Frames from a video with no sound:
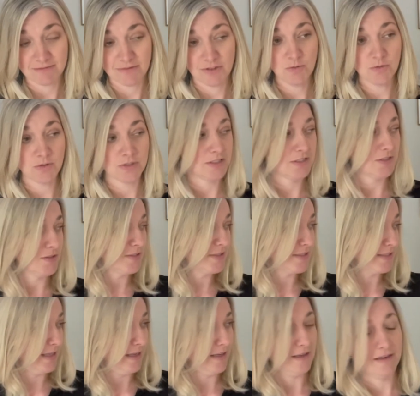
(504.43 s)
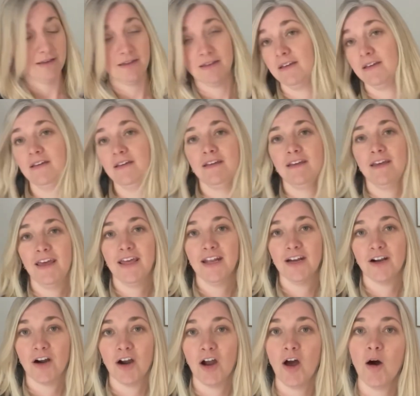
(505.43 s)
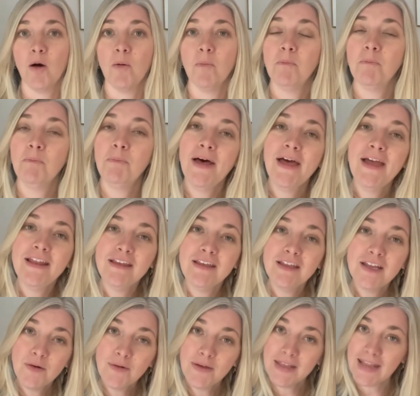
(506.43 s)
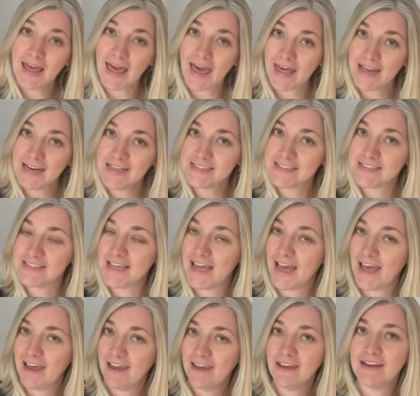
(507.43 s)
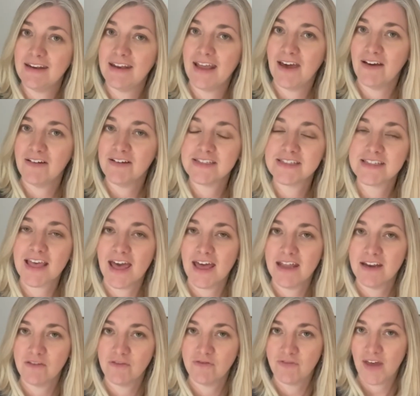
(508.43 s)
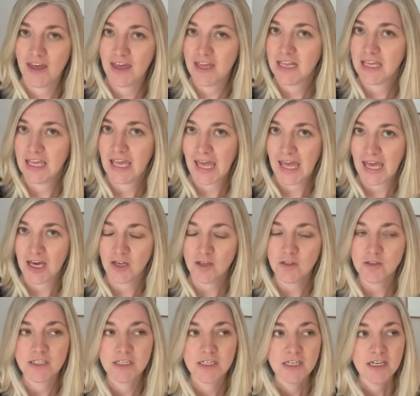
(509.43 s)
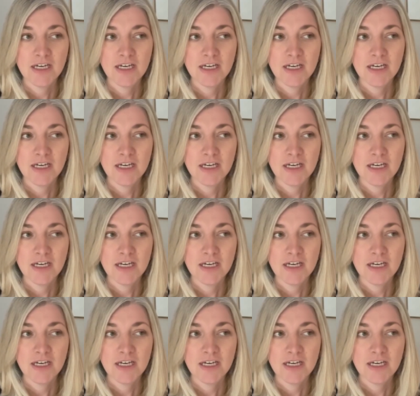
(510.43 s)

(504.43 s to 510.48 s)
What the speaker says: You will still see it in our home. But, it had its day, and now it's kind of fading out.